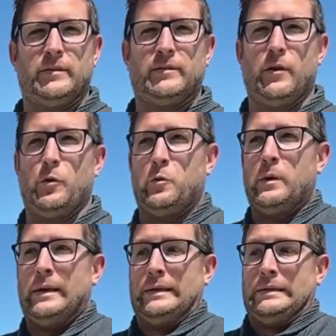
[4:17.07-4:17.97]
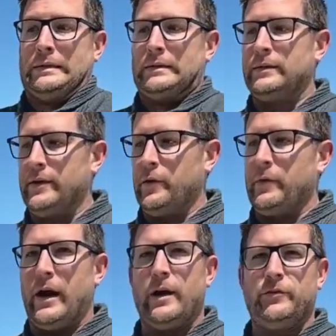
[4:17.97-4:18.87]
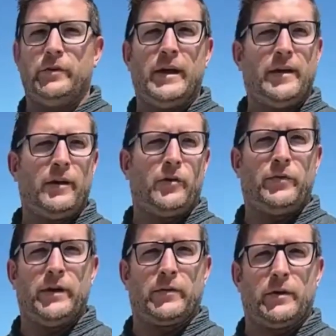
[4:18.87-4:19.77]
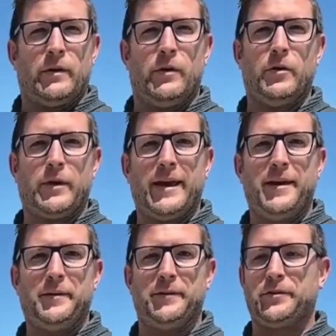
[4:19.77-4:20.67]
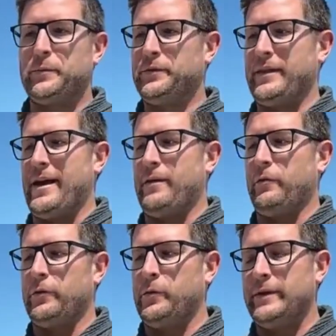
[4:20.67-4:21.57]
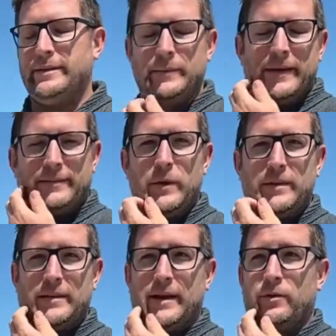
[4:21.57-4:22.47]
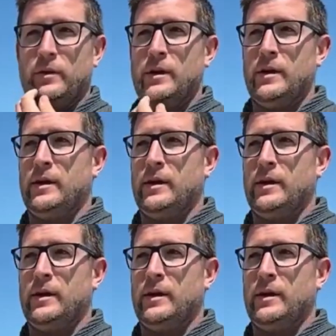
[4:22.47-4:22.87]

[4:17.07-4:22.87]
So, the odds are not in our favor, okay, in terms of that. Only one team gets to win the title.